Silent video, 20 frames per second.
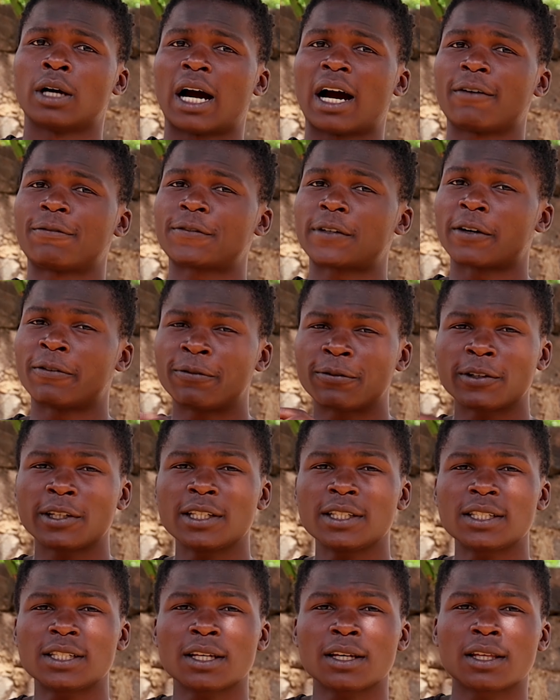after
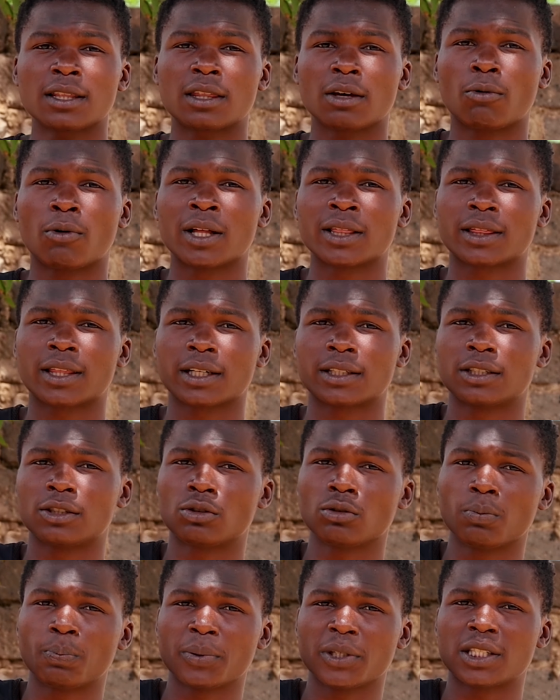freezing the one
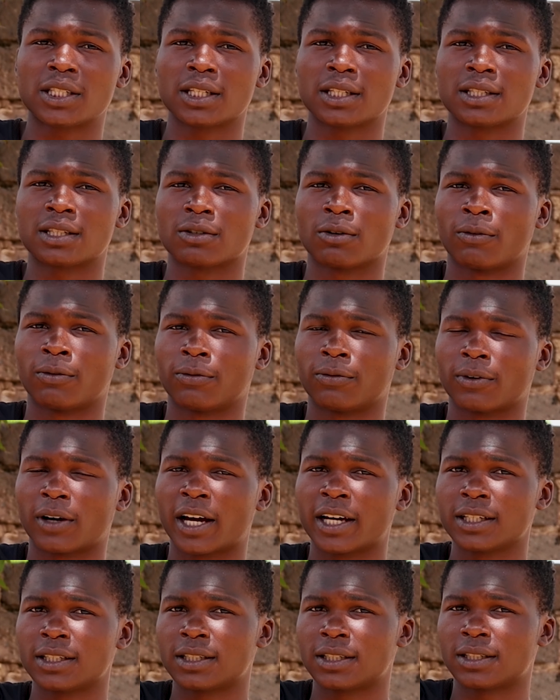thirty-two pieces of
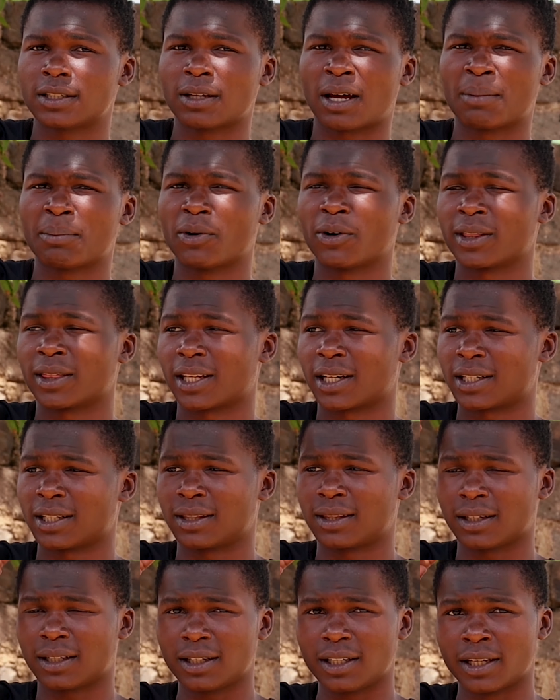ice, ama one
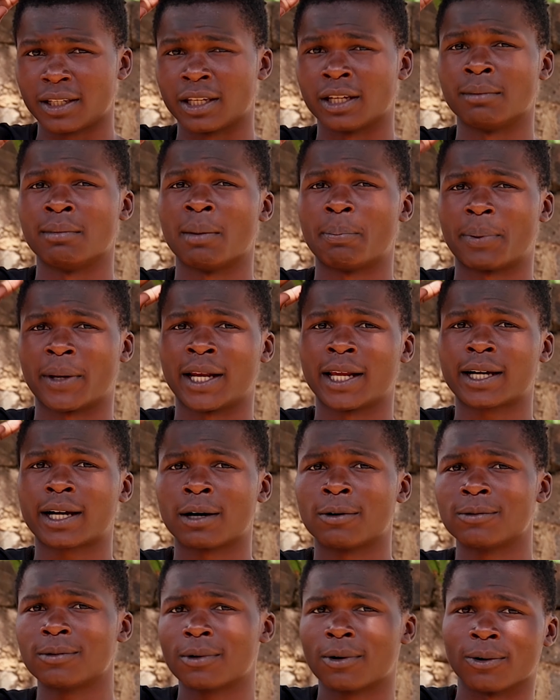thirty-three yenye
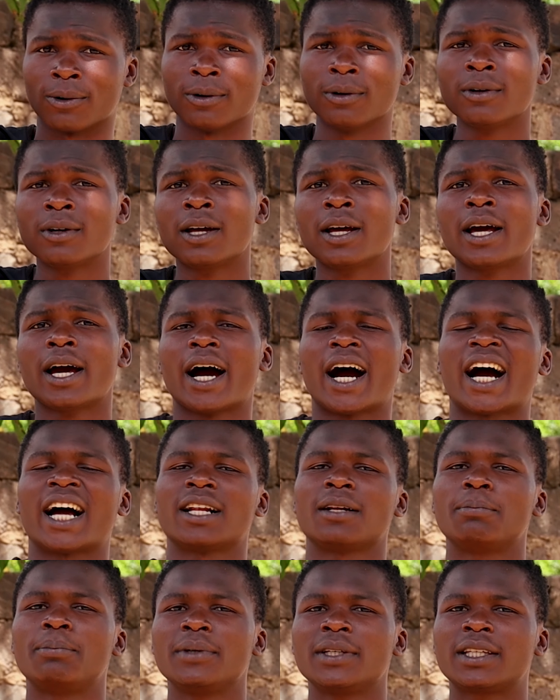nimepeleka huko,
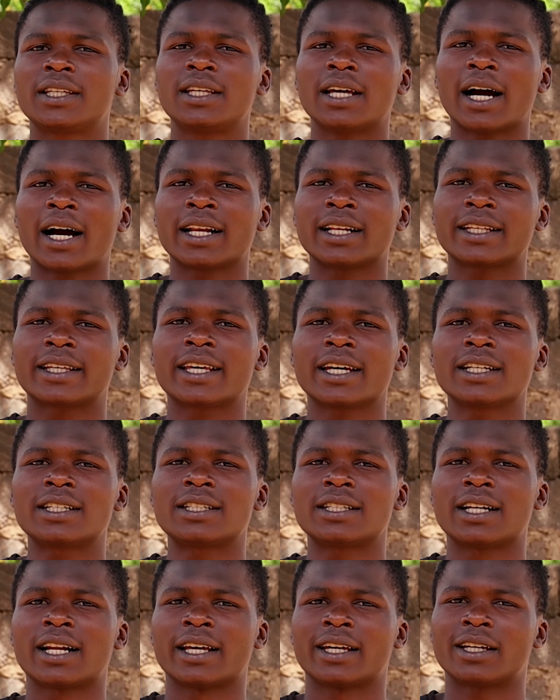I'll be I'll
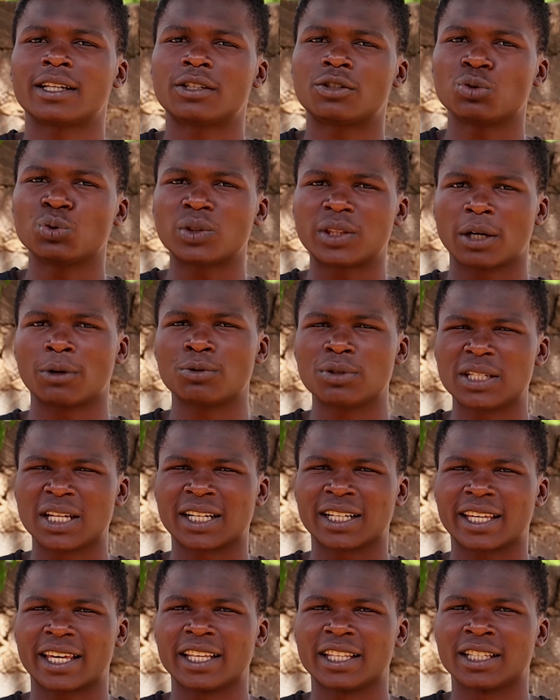get like two
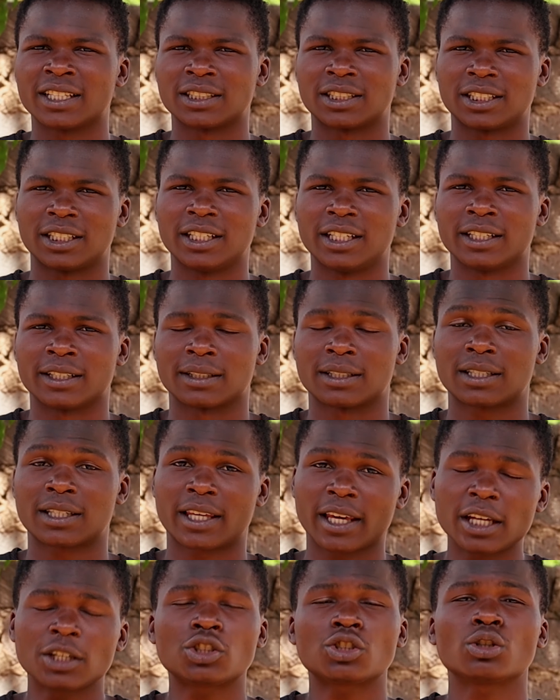thousand Kenya shillings.
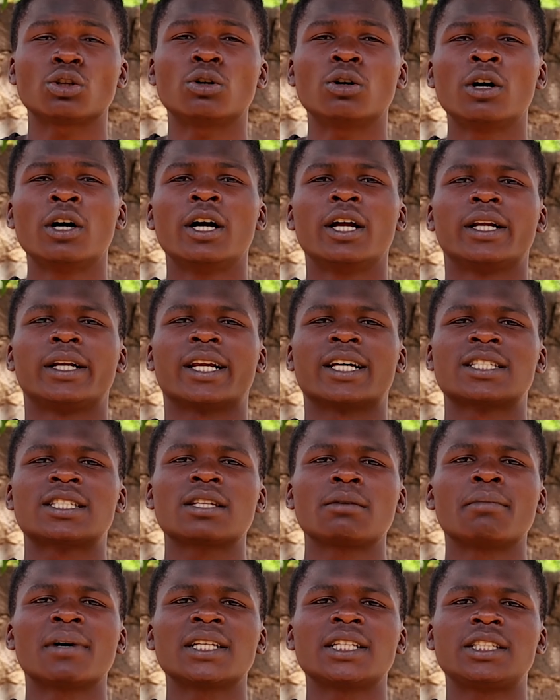Kesho
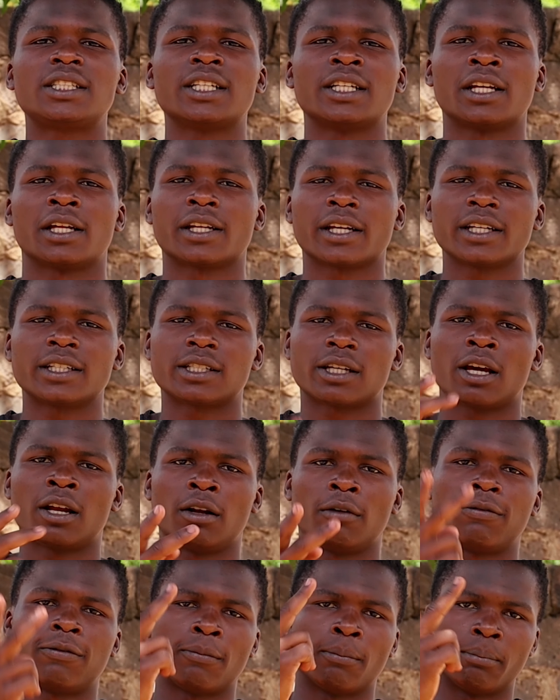lazima ni generate
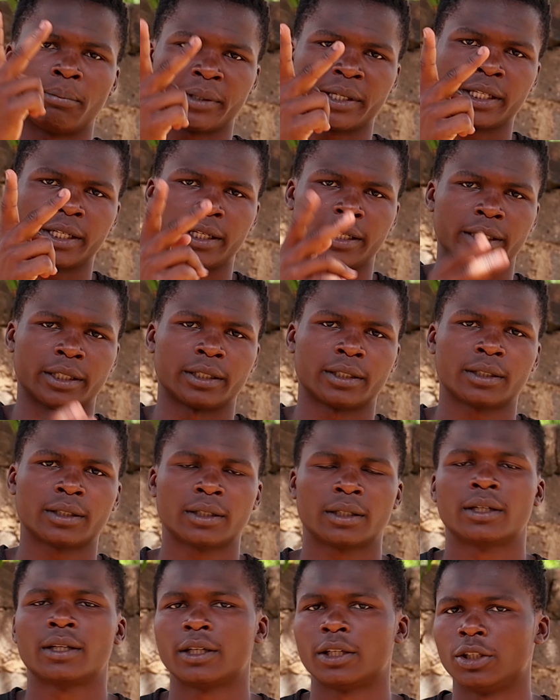elfu mbili.
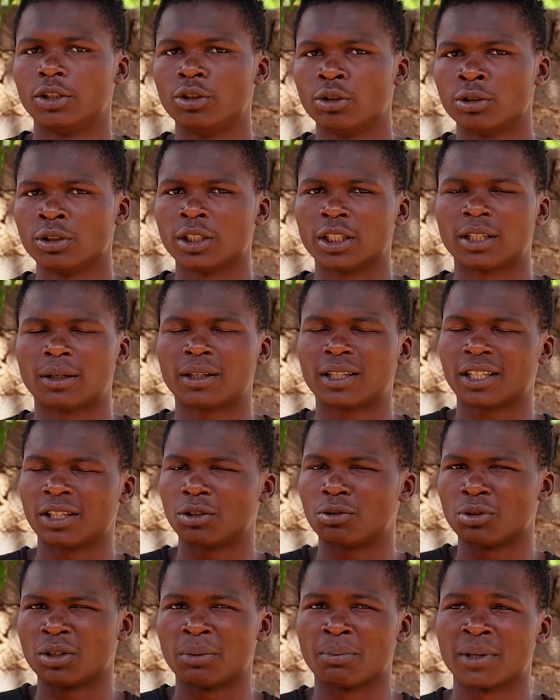Hiyo ni
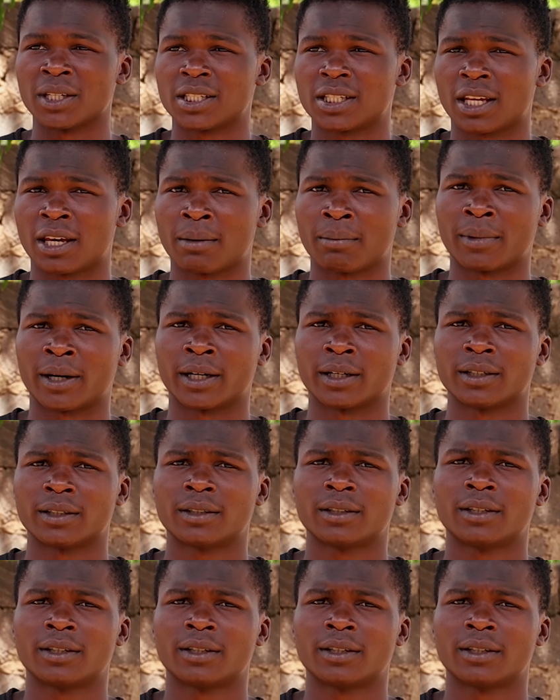kitu nimesema.